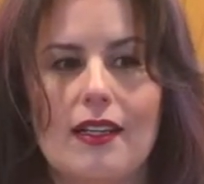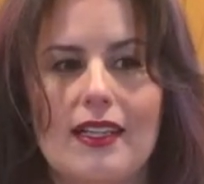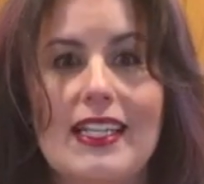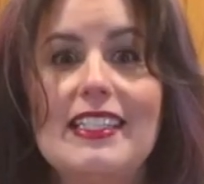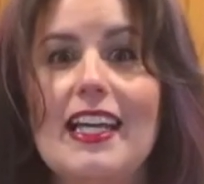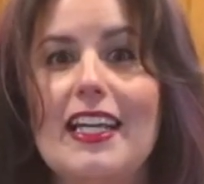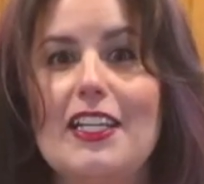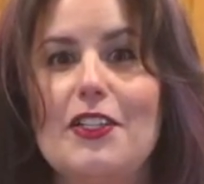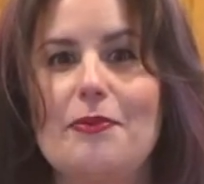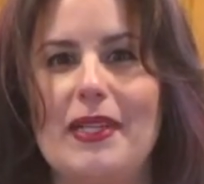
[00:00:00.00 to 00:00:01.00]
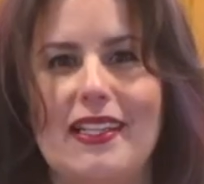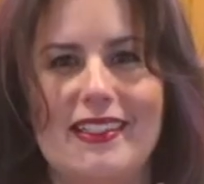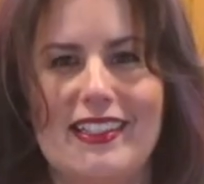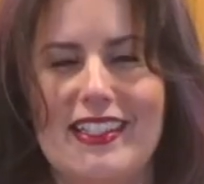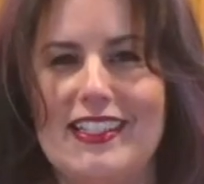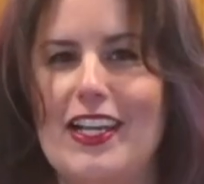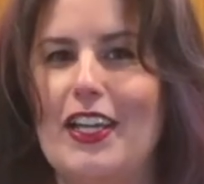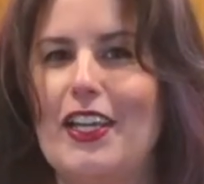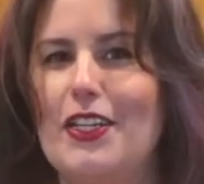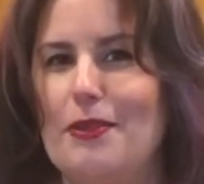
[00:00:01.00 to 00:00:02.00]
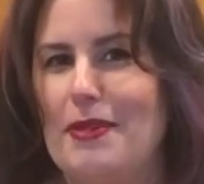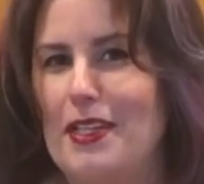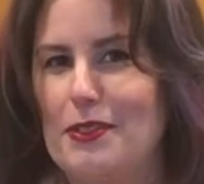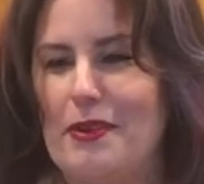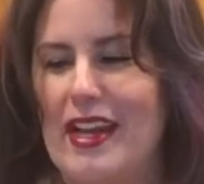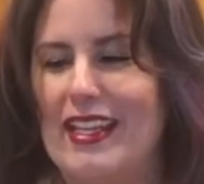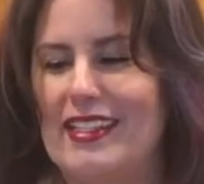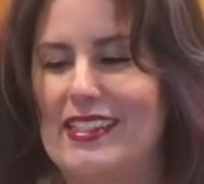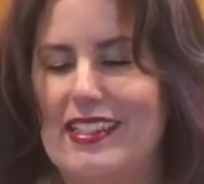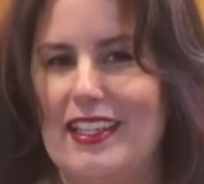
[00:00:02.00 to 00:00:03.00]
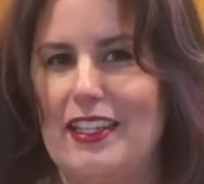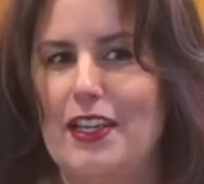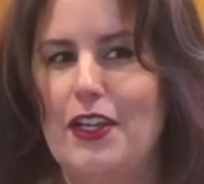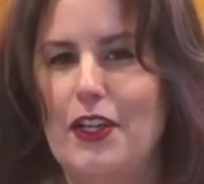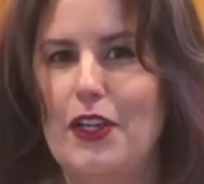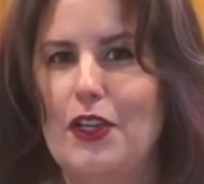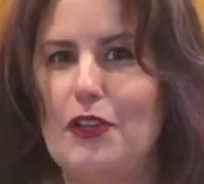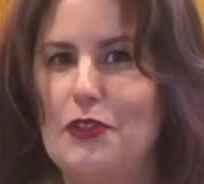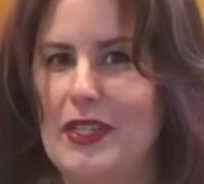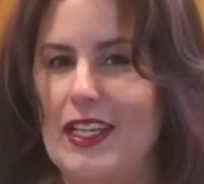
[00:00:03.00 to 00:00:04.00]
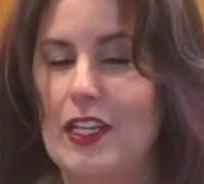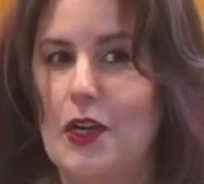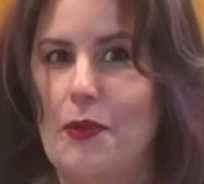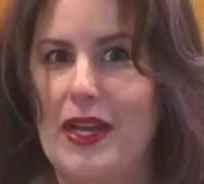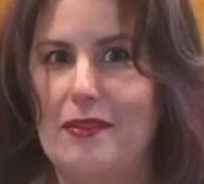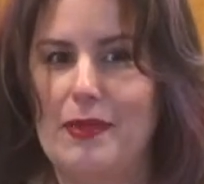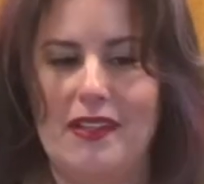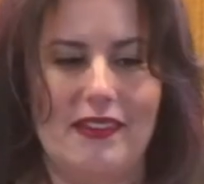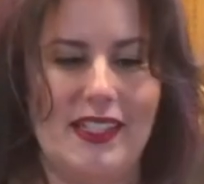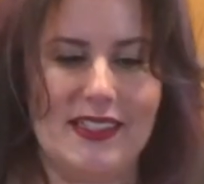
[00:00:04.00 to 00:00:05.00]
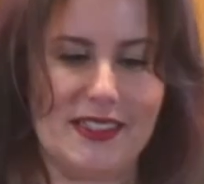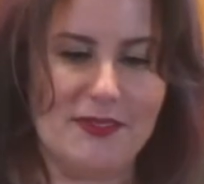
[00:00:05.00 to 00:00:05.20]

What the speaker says: Kentucky Derby. Kentucky Derby is where I can see you drinking quite a bit of these.